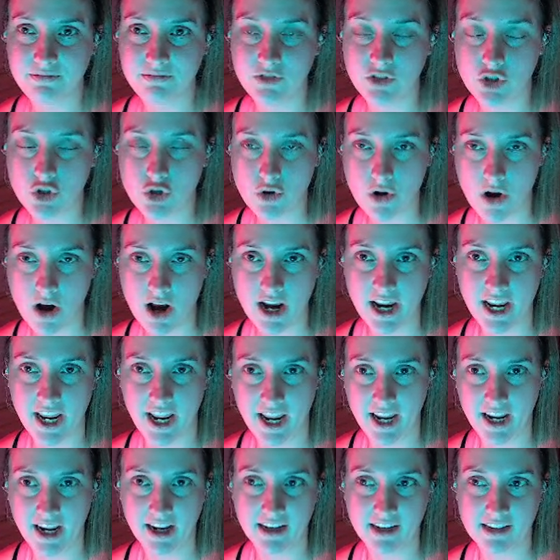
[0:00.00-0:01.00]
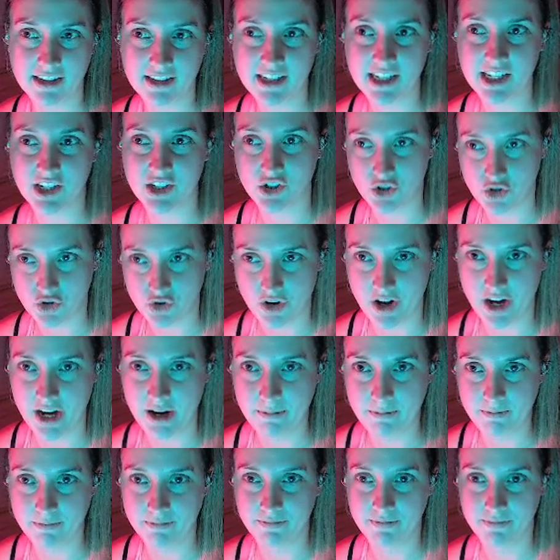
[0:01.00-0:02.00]
trying to
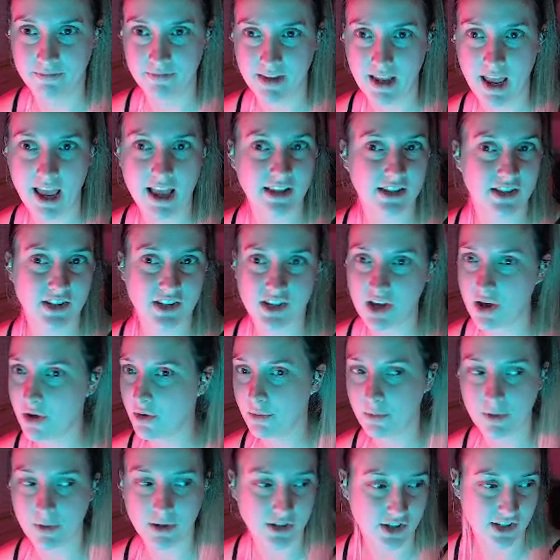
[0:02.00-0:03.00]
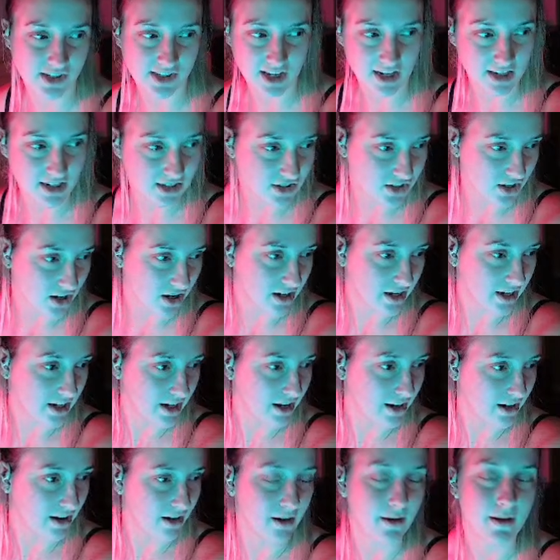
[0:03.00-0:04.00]
stream, and so we're just gonna start
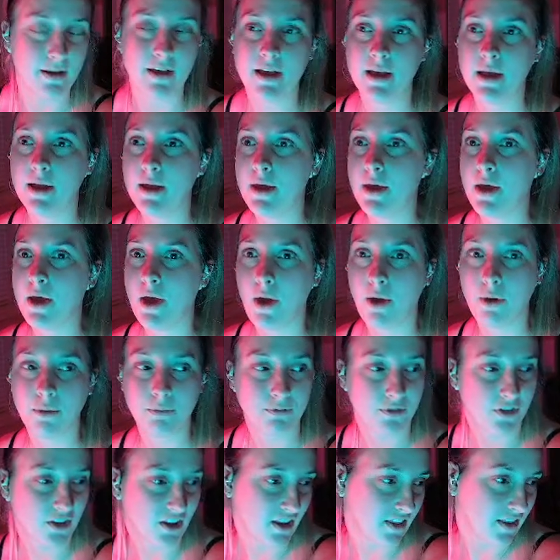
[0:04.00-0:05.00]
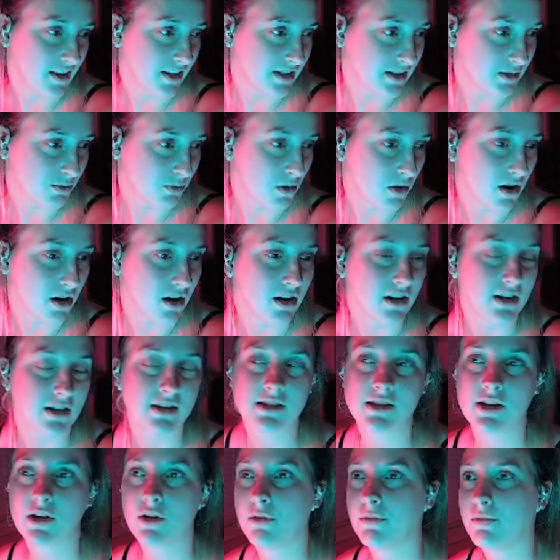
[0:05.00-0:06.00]
here. Hopefully this
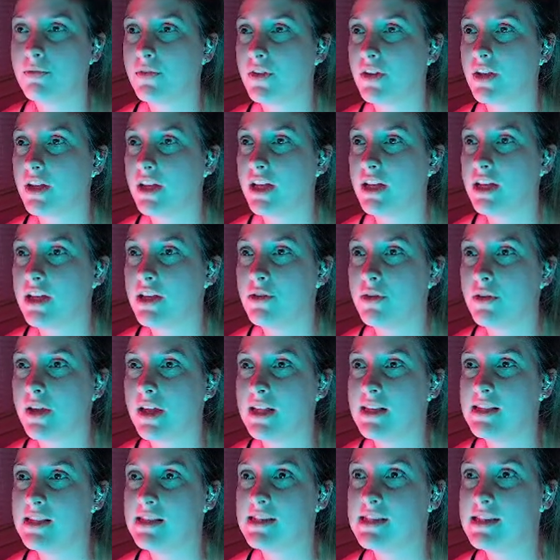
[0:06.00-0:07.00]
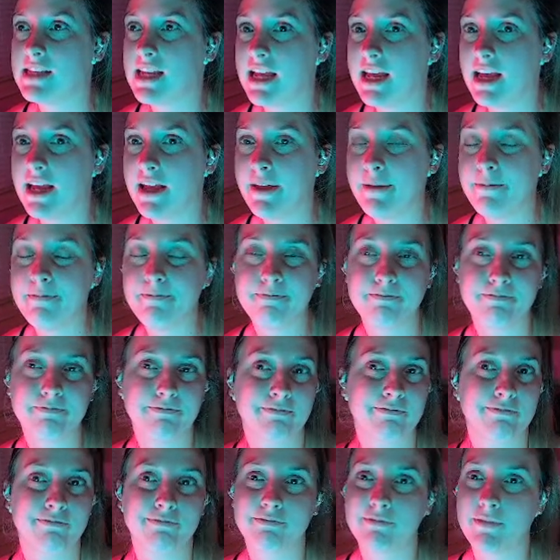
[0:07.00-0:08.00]
works. Hopefully you can see it.
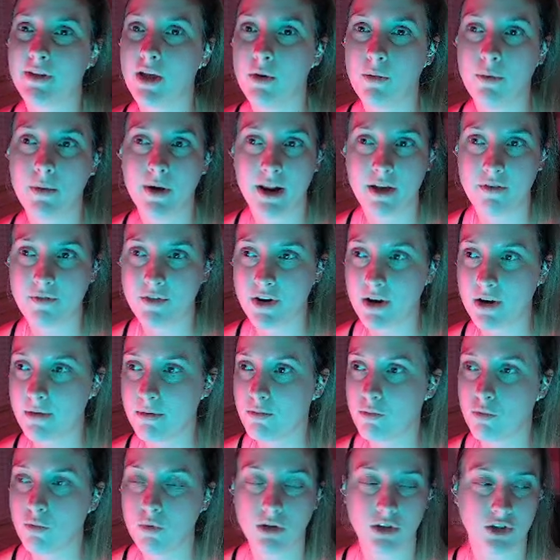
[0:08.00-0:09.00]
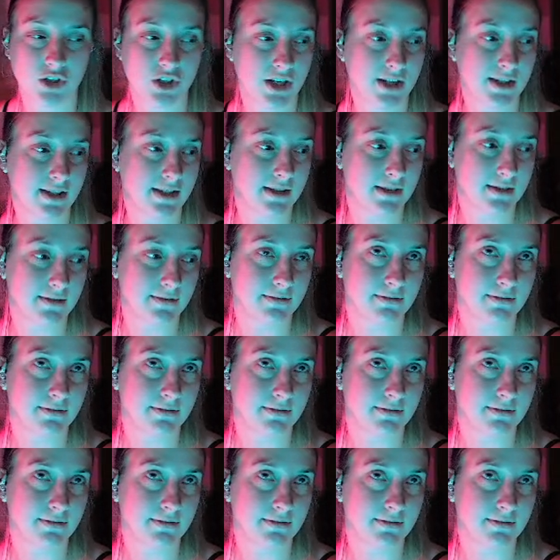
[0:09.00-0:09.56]
Whatever. We'll just